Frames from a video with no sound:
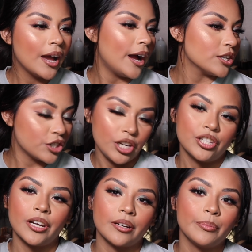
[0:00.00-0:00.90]
I should change
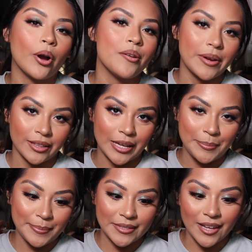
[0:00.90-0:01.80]
it up on my
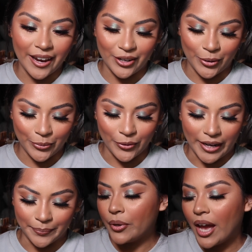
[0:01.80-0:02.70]
lips. I know,
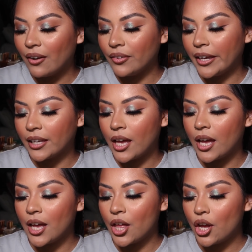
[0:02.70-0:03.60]
right? We have like
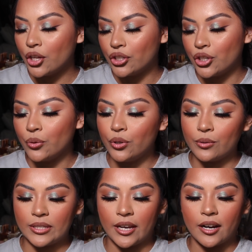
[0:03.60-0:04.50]
two
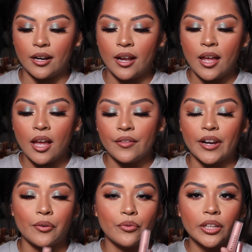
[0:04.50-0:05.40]
nudes here that
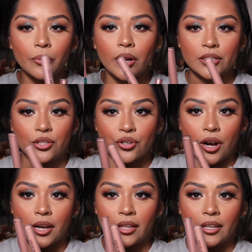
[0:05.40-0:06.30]
I really wanted to
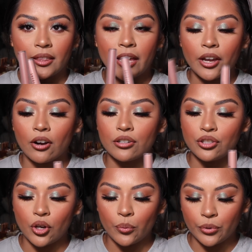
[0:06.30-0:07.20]
try. Like, they are
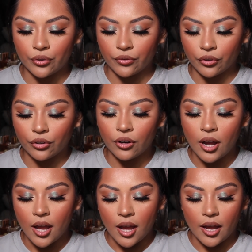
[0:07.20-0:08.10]
so beautiful.
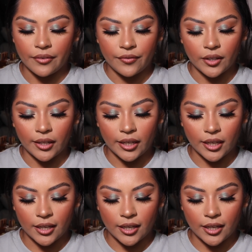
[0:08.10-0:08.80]
I feel like